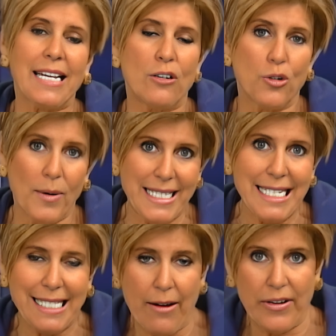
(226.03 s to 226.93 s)
are
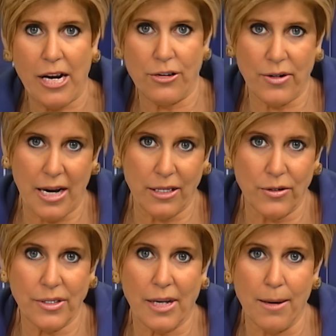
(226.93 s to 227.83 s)

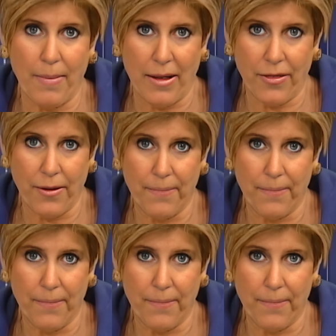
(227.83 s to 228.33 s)
$2,700 a month.